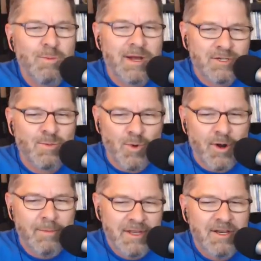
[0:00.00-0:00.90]
much
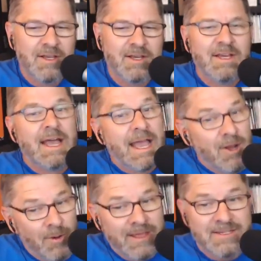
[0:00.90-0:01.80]
more. I mean, I
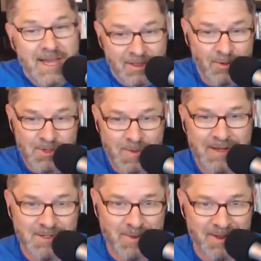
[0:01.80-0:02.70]
know that's not their
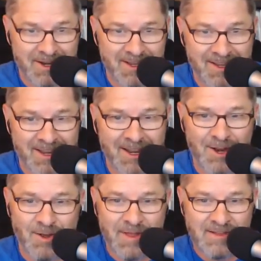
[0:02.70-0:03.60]
responsibility, and I
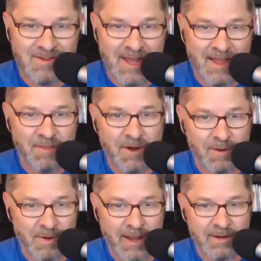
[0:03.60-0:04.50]
know that's not
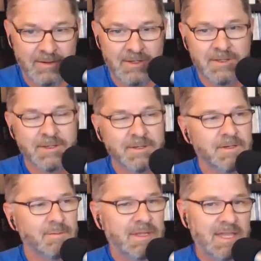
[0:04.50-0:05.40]
their right,
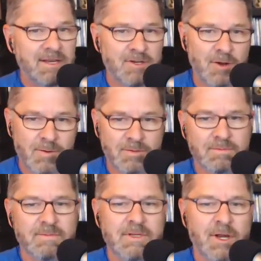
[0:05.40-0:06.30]
but they don't,
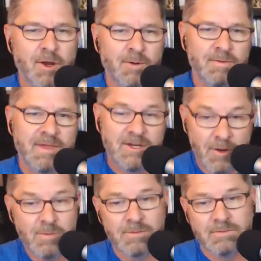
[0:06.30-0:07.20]
they're
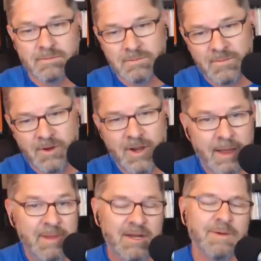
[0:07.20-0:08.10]
not,
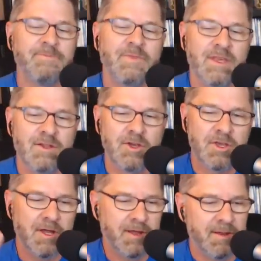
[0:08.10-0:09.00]
I mean, look,
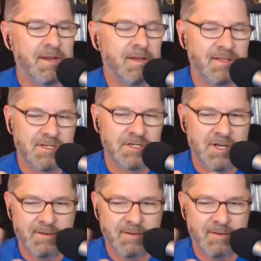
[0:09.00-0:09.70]
and this is